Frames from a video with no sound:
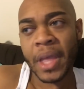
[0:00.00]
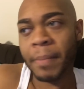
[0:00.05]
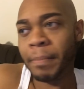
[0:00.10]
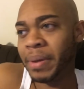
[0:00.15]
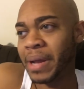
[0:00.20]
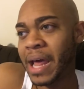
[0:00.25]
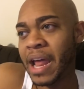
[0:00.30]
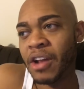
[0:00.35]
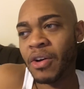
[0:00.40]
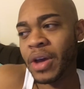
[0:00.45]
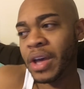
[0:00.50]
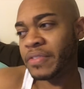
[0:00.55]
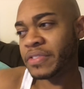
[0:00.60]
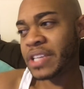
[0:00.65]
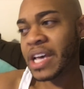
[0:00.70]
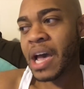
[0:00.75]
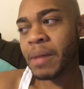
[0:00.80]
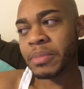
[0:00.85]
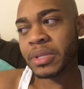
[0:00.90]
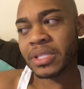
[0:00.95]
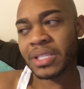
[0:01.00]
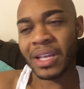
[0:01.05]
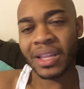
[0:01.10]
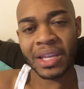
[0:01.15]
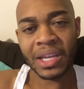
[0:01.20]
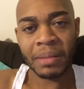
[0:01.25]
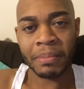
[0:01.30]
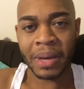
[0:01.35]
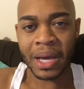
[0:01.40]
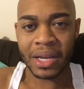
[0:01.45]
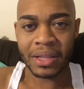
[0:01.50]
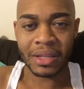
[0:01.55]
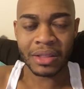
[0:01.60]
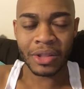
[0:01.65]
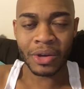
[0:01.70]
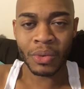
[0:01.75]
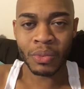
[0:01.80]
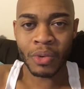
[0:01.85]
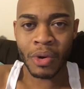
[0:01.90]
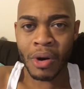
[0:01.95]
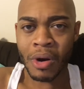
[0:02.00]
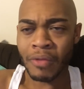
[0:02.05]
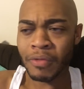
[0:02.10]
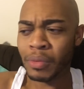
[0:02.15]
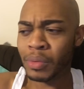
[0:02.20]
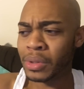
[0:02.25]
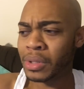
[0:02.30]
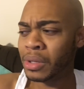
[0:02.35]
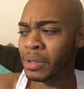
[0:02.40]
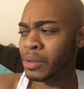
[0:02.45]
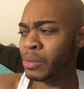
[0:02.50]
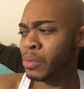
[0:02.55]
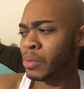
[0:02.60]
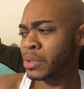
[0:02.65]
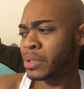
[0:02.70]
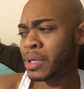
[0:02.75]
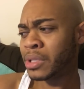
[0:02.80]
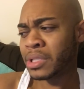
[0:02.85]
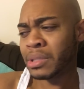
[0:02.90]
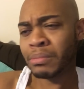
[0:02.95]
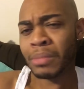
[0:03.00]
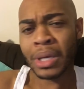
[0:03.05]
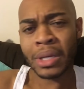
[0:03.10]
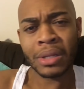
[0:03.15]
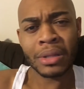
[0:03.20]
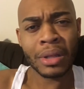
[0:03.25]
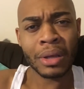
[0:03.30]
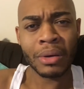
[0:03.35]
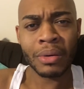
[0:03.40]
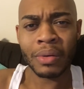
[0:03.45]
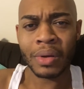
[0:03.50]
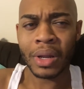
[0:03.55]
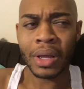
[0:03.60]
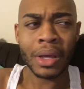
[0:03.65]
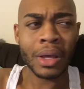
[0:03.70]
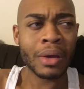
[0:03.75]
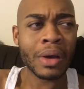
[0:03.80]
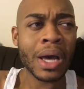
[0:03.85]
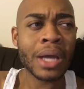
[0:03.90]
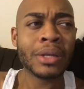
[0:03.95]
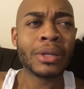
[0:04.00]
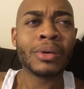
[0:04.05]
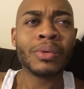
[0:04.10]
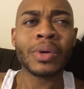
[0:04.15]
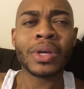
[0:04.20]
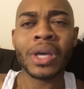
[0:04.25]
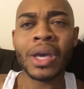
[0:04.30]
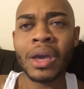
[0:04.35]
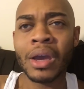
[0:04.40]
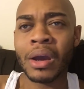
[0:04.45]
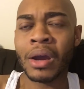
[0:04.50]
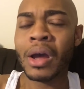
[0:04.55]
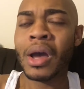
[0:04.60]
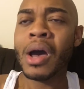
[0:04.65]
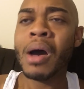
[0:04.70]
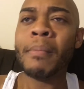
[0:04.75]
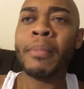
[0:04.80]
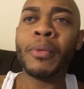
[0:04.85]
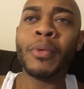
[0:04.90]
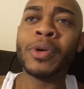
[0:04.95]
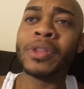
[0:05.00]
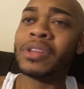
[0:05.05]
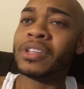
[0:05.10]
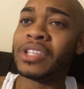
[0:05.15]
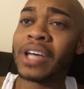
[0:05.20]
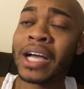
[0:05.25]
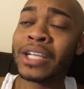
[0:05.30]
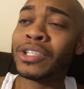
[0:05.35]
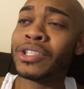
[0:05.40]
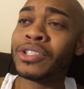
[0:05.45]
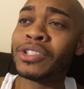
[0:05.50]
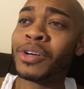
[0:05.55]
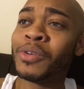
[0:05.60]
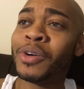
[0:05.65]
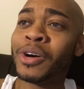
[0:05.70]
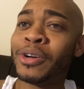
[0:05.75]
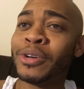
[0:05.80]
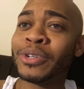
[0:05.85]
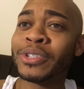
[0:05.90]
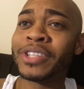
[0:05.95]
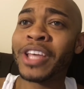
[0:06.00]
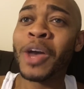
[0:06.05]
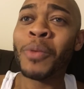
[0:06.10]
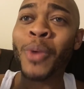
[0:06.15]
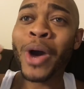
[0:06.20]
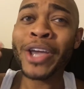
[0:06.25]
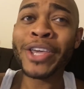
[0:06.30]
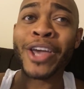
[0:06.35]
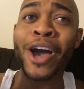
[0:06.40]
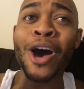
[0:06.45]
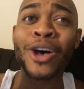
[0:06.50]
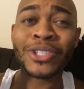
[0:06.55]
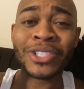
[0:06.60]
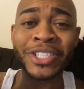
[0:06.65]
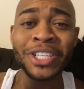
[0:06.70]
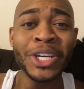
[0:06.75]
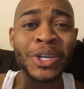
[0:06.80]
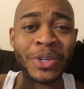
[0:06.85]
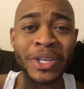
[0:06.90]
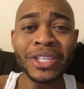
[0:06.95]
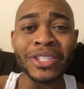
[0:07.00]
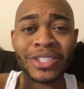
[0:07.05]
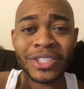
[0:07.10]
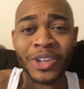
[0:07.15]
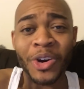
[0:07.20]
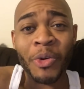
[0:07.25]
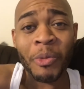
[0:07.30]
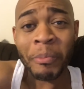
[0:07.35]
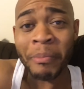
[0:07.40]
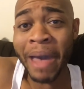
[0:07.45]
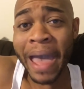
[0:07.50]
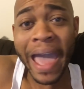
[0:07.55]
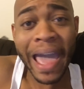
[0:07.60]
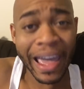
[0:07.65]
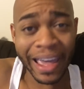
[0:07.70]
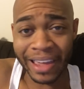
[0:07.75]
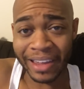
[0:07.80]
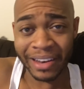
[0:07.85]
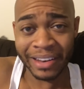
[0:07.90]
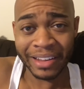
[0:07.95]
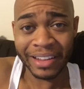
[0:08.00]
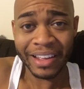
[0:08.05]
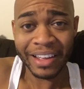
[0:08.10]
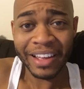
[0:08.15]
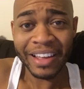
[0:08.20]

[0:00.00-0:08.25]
But I don't have time to tell anybody that they're wrong for what they do or tell somebody that they're going to hell. I don't care. But what I just don't understand why y'all still get so mad